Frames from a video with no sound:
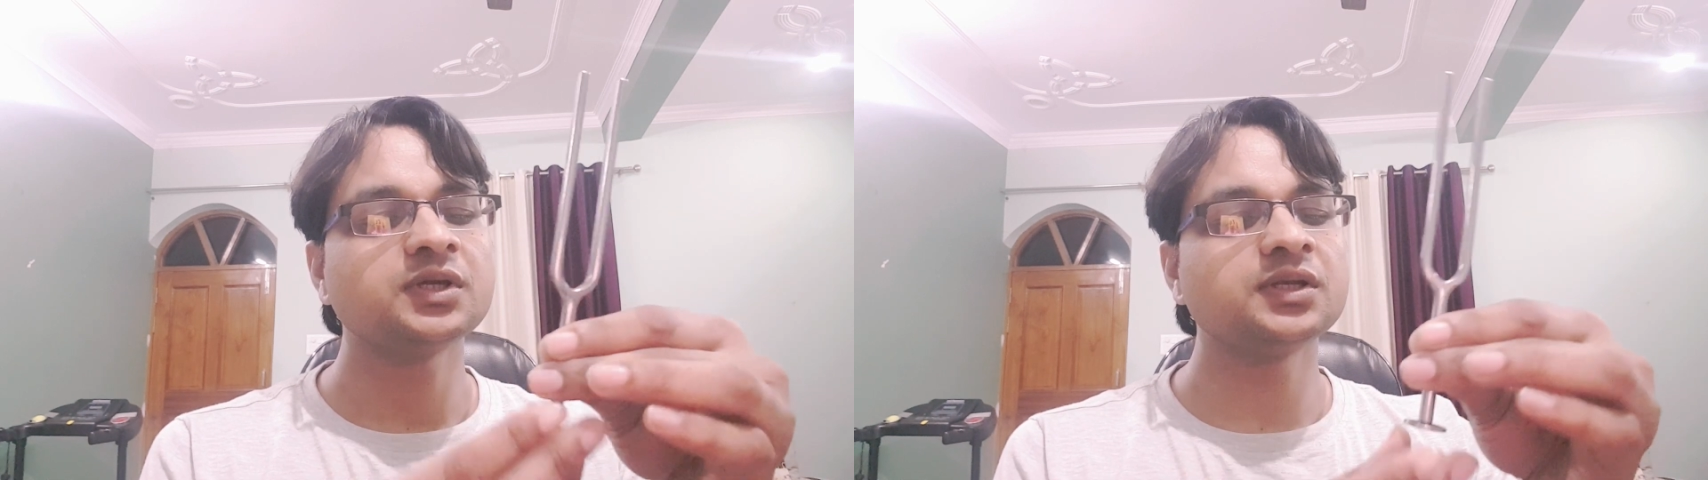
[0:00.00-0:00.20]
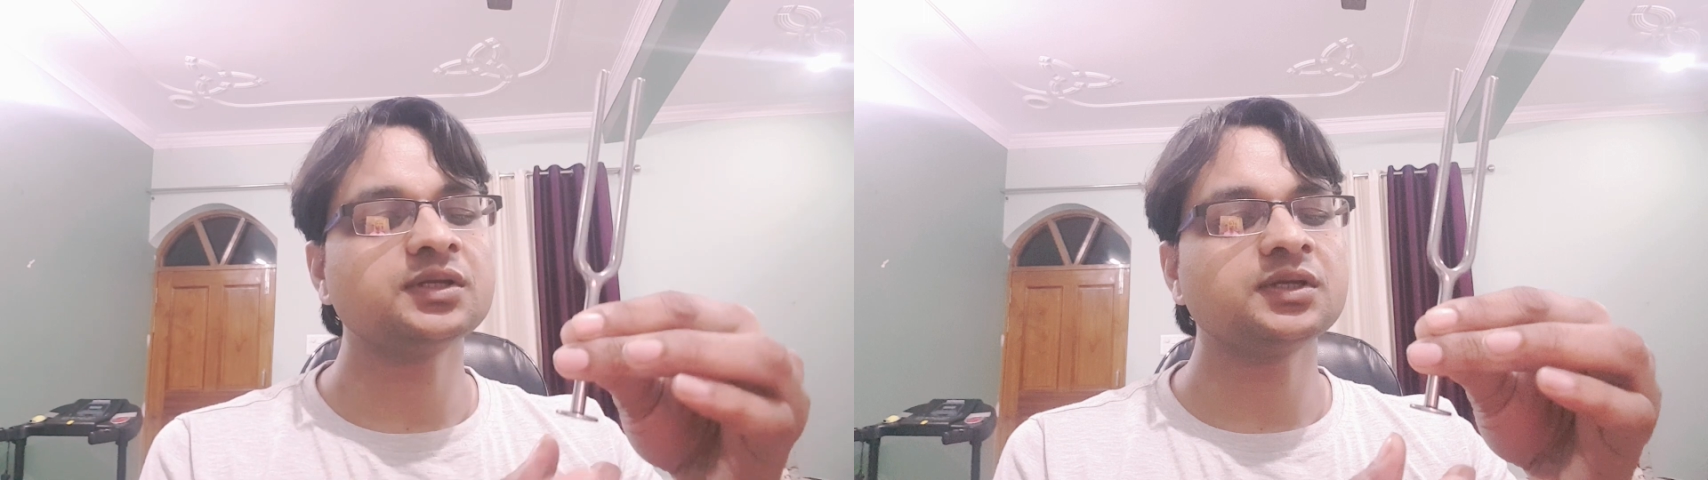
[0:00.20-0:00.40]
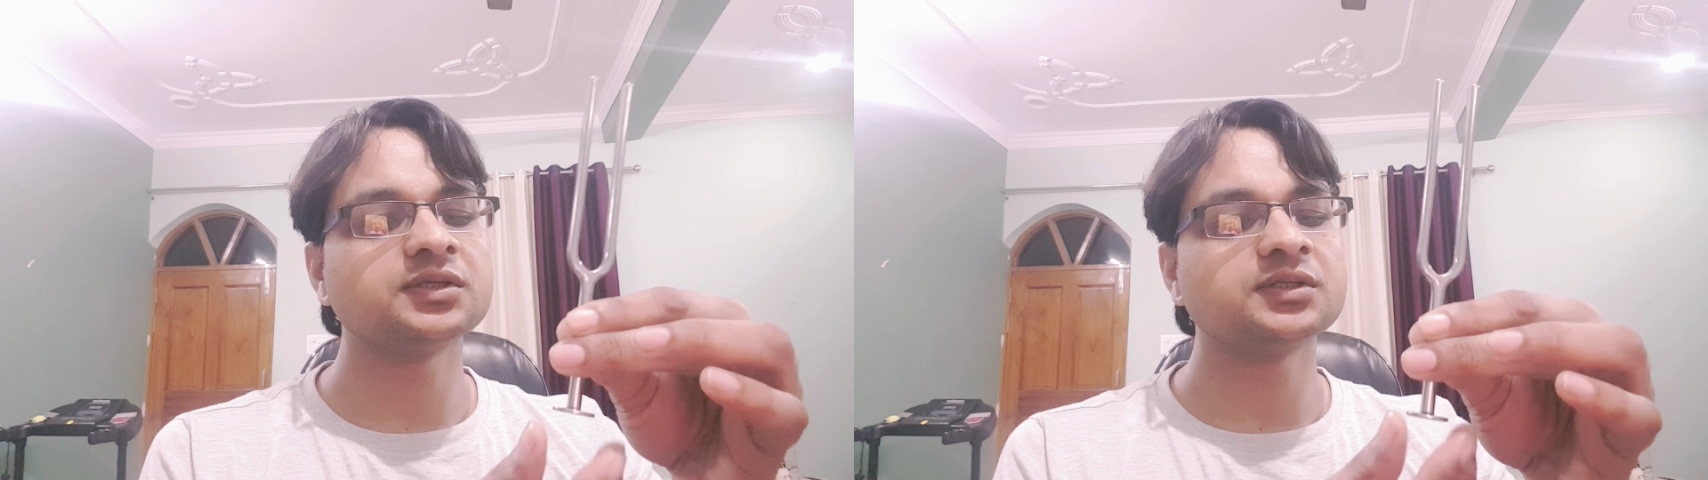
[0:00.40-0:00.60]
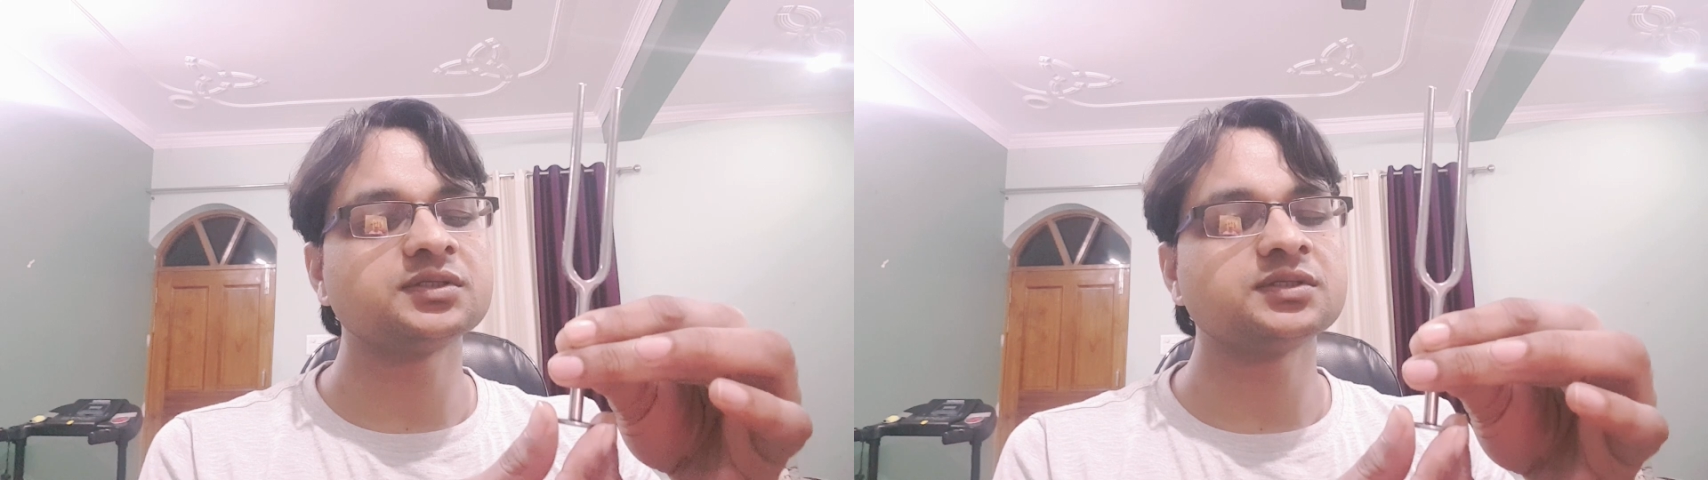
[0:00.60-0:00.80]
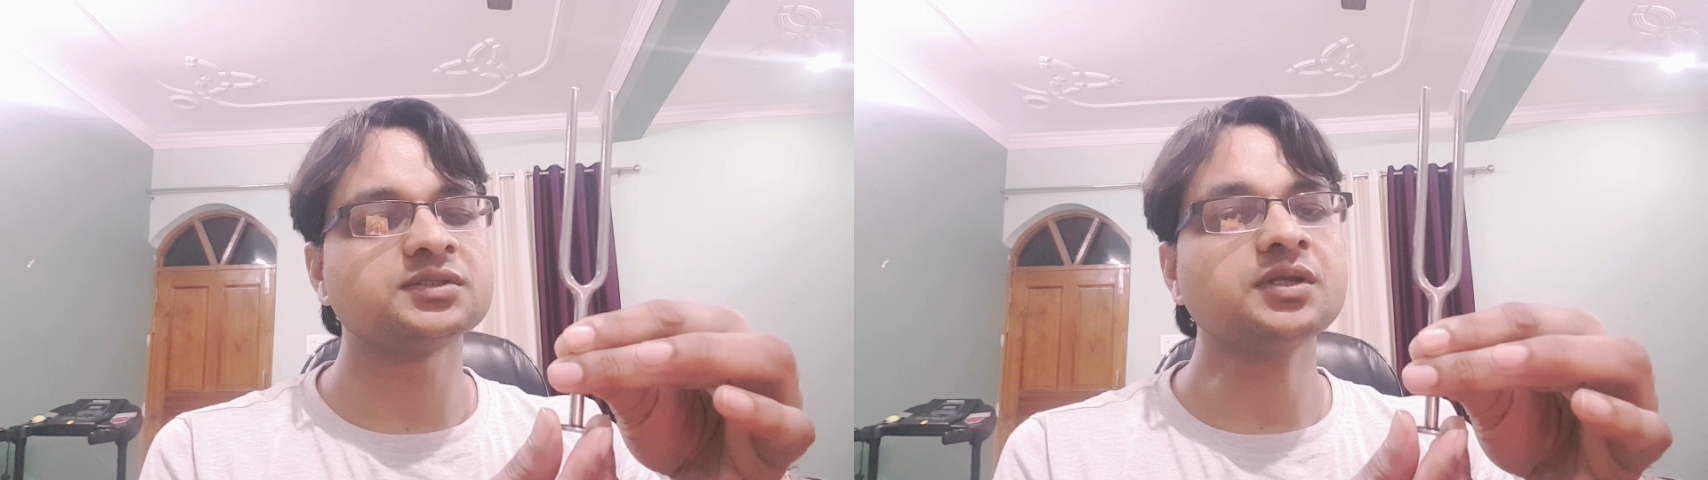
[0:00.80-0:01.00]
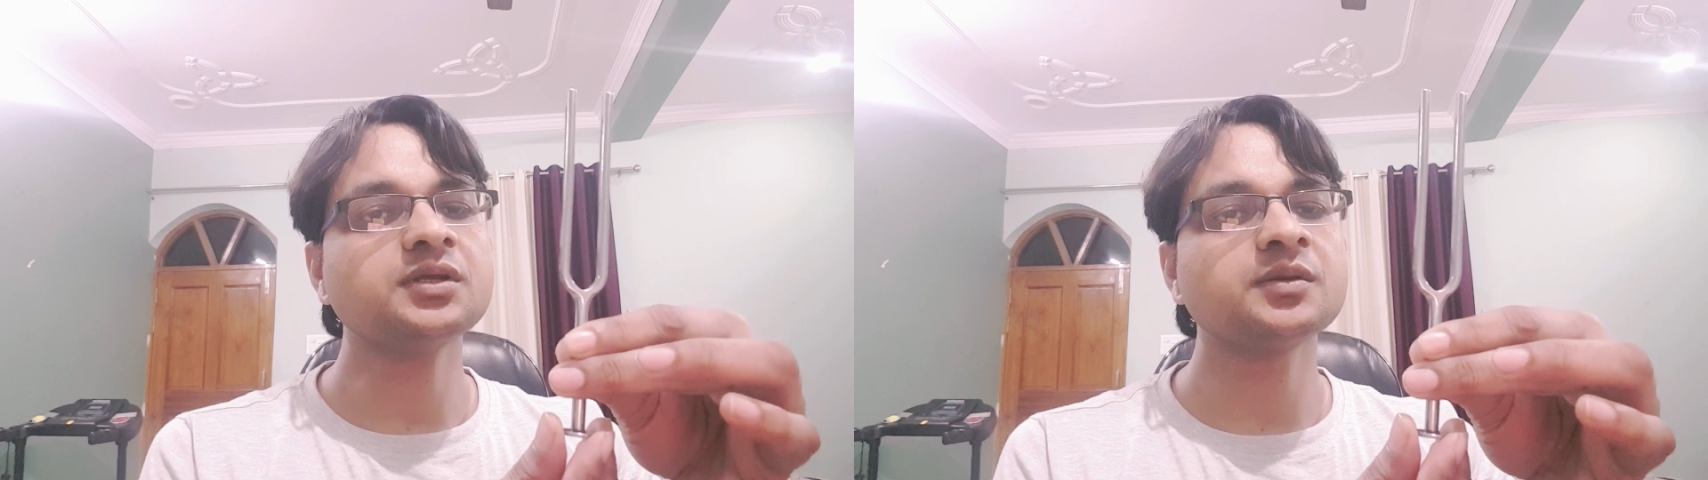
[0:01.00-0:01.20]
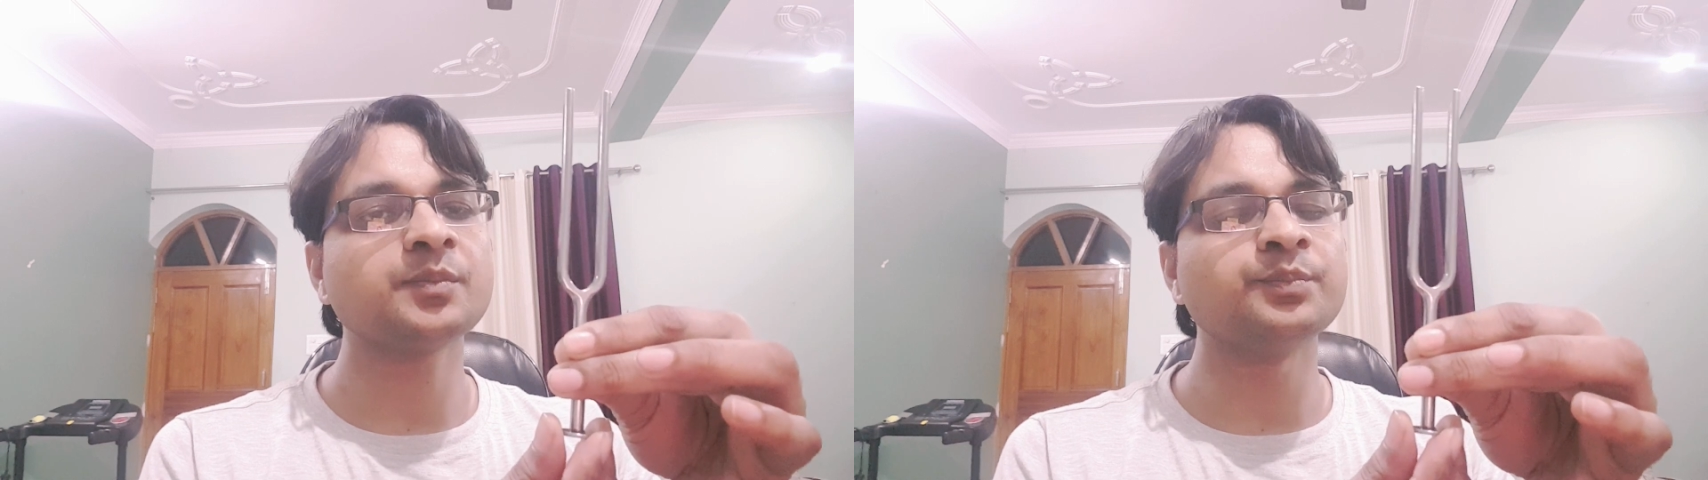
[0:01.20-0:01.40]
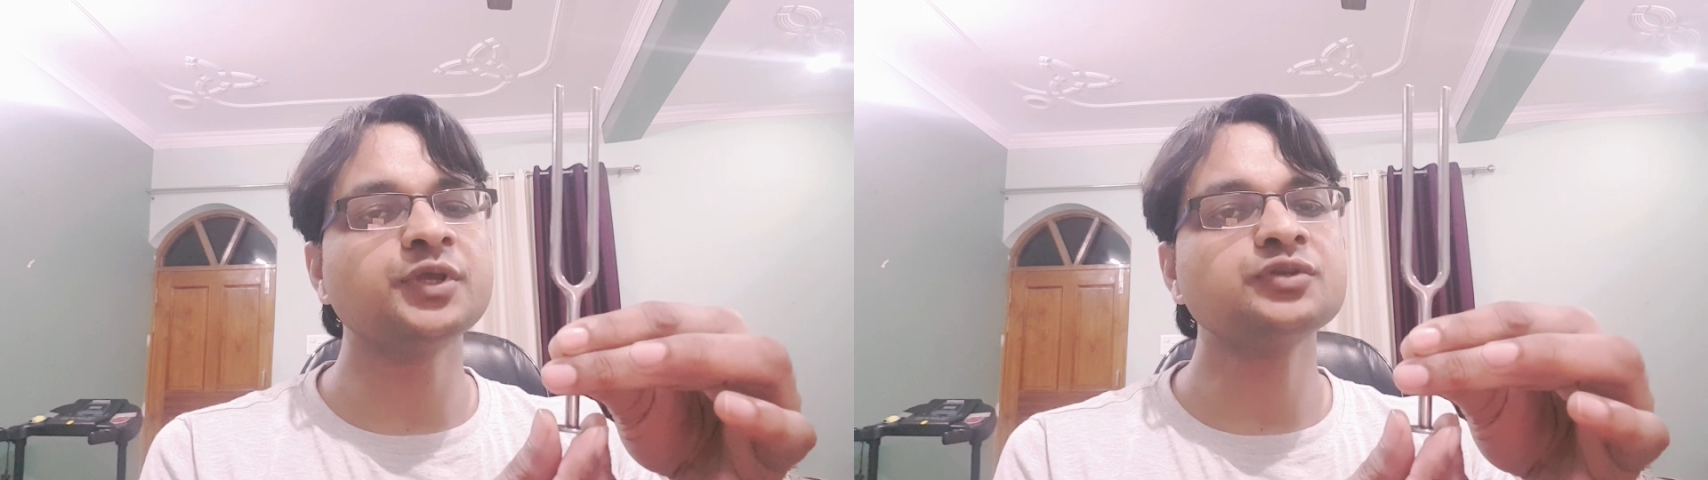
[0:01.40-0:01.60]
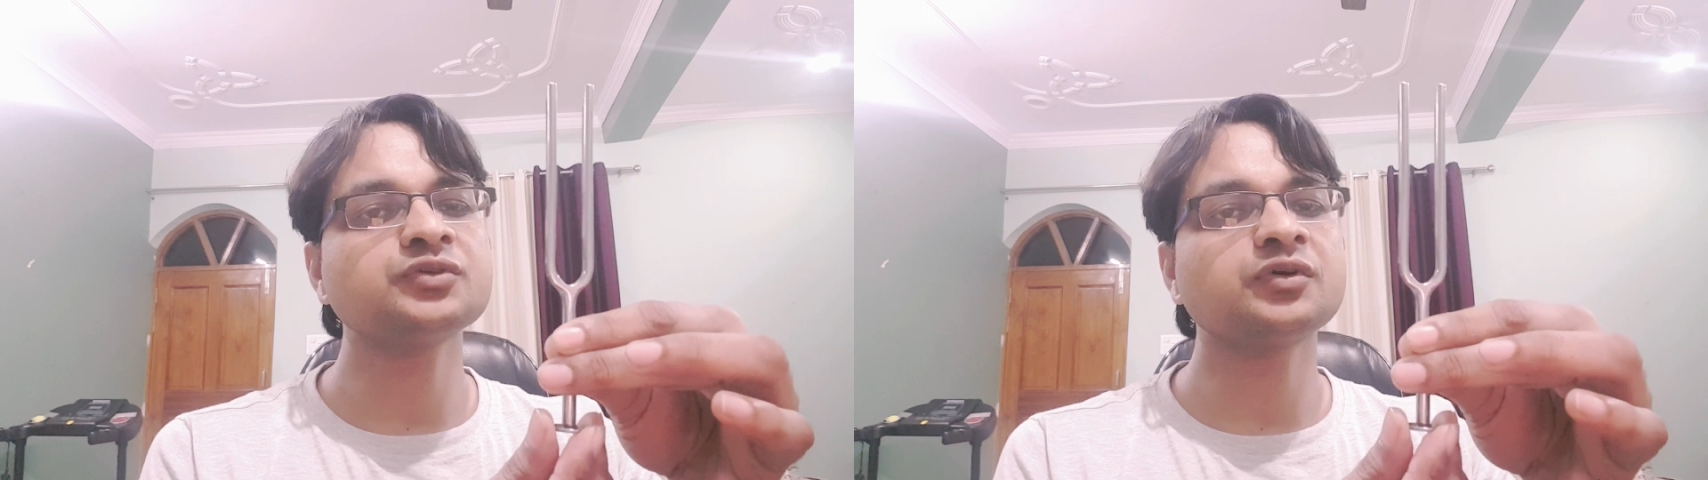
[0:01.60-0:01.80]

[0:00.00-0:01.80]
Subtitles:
and this is the base